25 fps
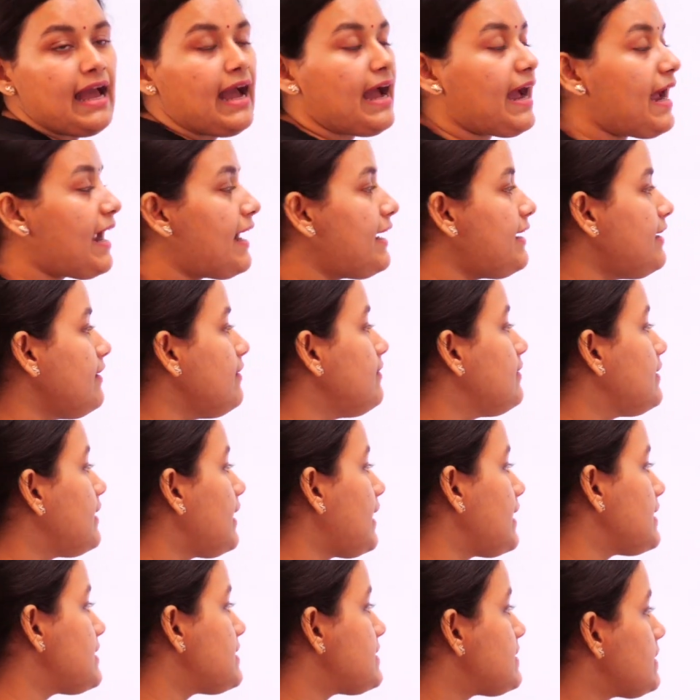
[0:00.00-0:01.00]
And the
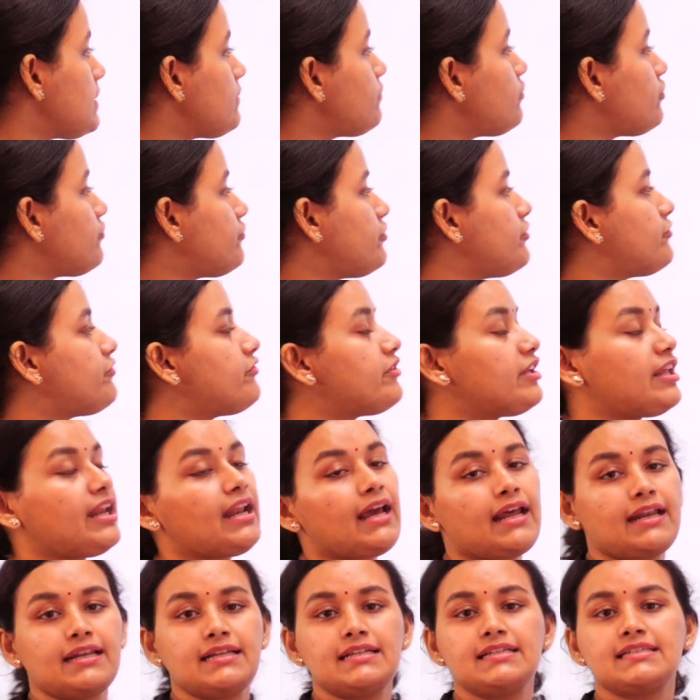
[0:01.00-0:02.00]
HCF of
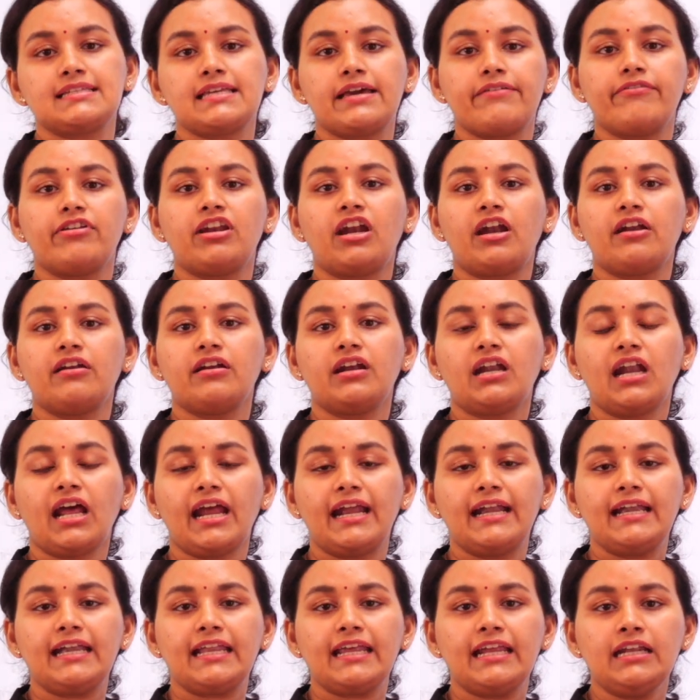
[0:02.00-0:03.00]
59 and
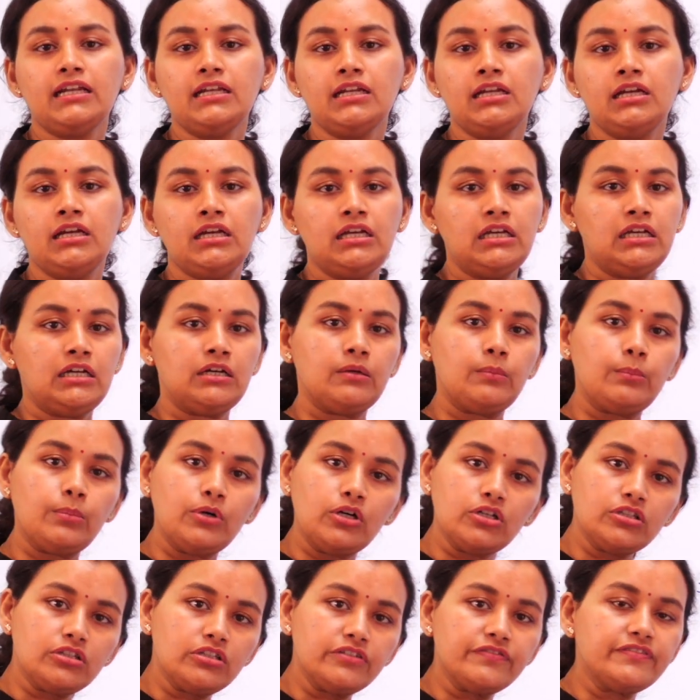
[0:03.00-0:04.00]
719,
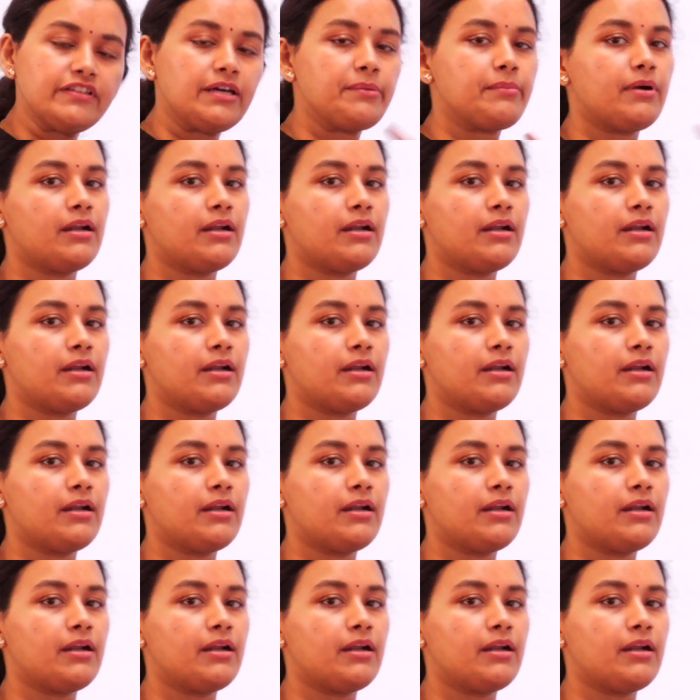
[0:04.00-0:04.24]
both of them